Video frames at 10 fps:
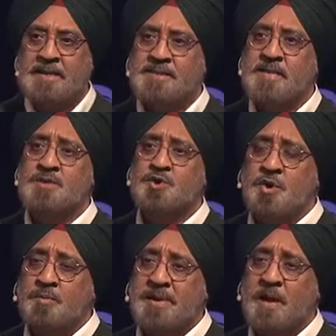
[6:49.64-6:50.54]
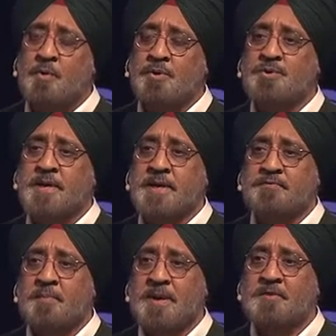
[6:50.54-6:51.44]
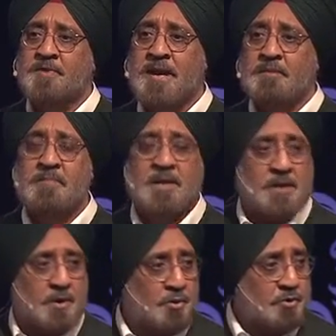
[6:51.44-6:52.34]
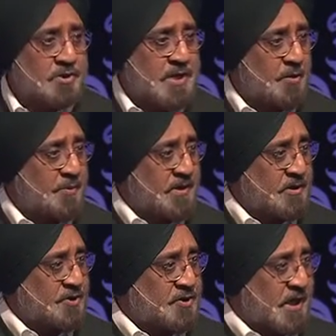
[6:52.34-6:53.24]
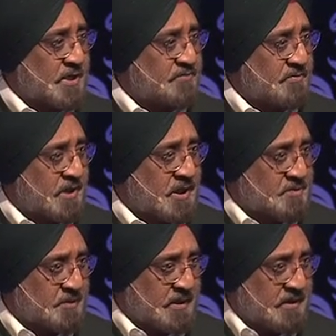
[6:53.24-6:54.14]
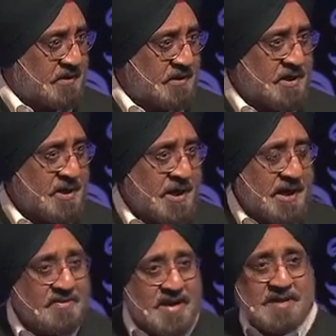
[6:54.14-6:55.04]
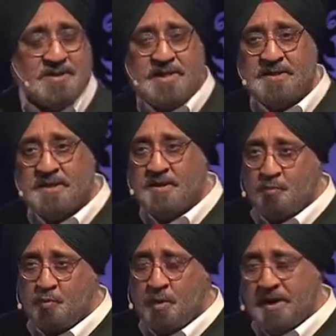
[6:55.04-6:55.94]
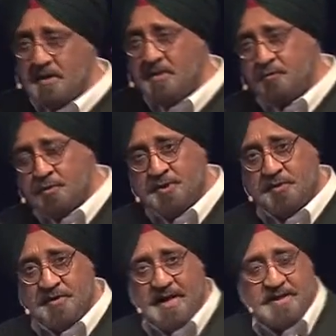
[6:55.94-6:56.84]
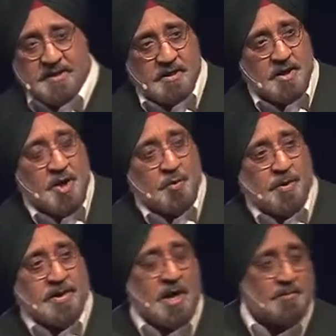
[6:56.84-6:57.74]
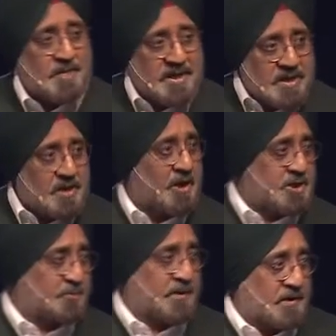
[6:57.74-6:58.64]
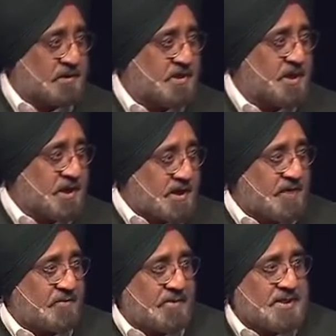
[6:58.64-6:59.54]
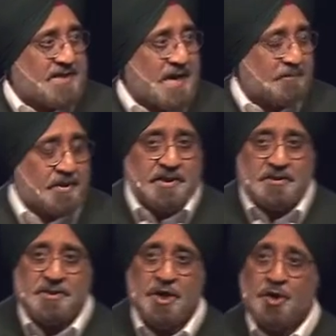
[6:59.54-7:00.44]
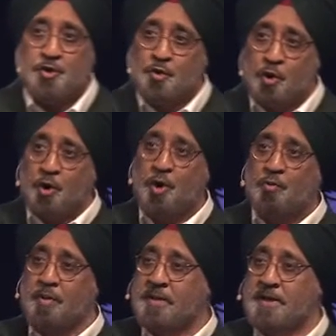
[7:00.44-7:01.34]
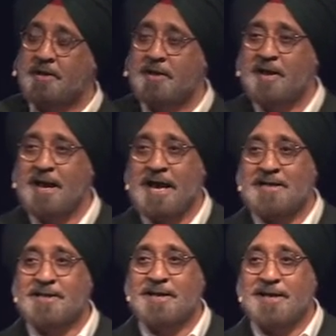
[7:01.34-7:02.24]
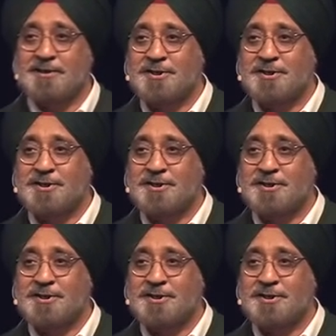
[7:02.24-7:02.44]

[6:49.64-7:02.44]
he says, no, but I want to take it from my grandmother who's now being discharged from the hospital. And that set in a wonderful sort of an idea where now many hospitals give away saplings to all women as they get